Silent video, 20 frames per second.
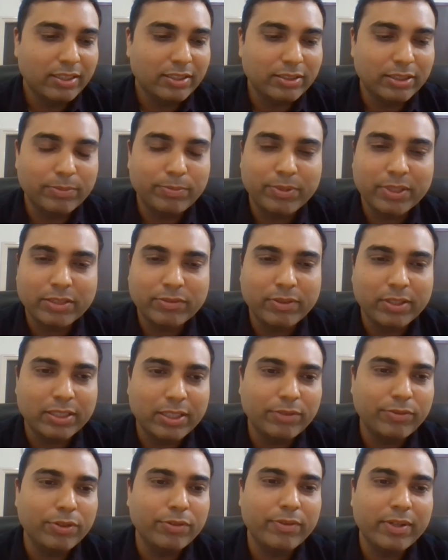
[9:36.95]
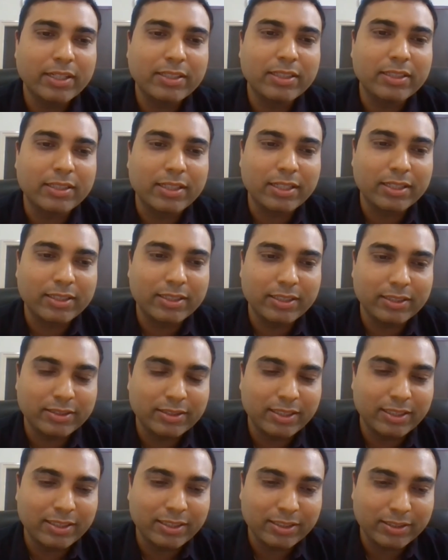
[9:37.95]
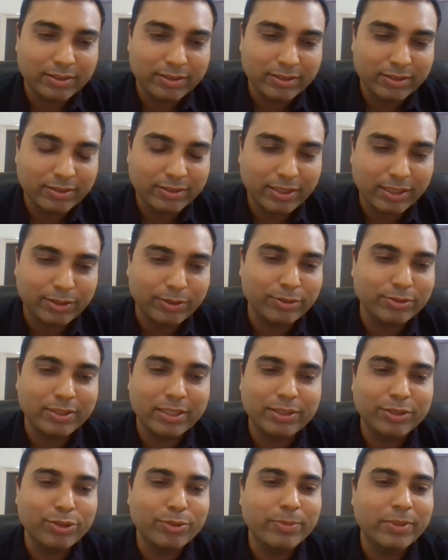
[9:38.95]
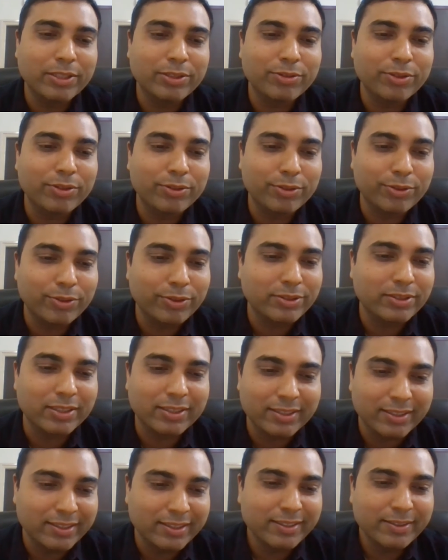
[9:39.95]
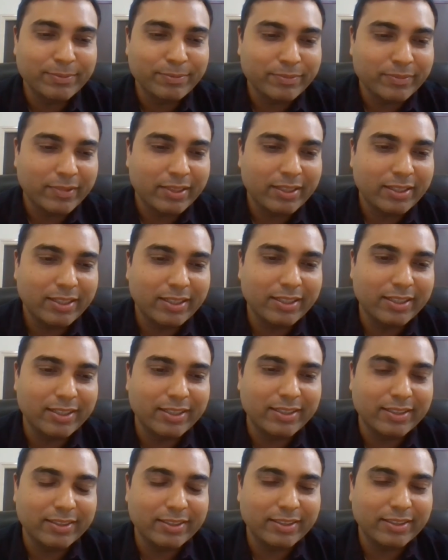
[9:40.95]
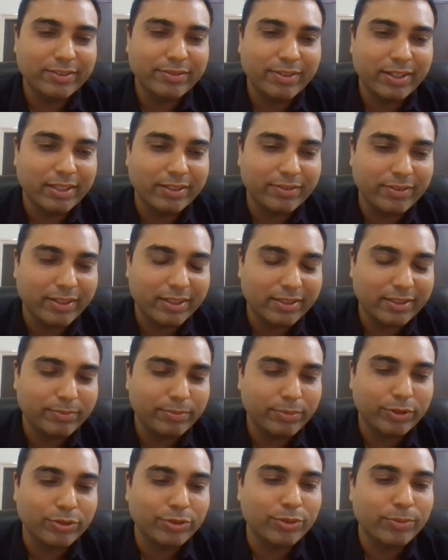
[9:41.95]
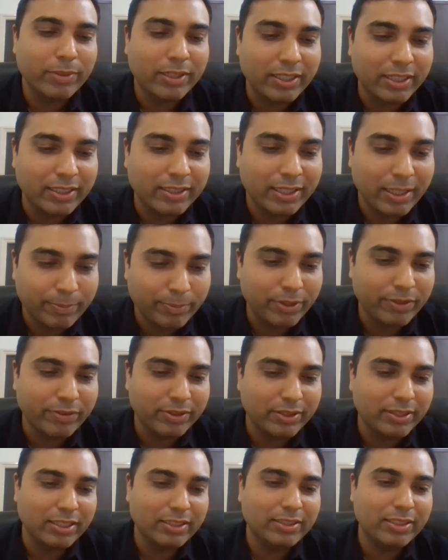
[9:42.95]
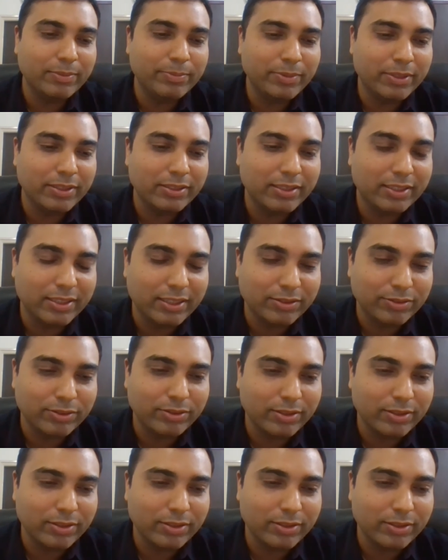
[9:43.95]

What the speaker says: GPS will give you where the truck is. That is sacrosanct. Nobody is going to question where because nobody can tamper with that GPS data.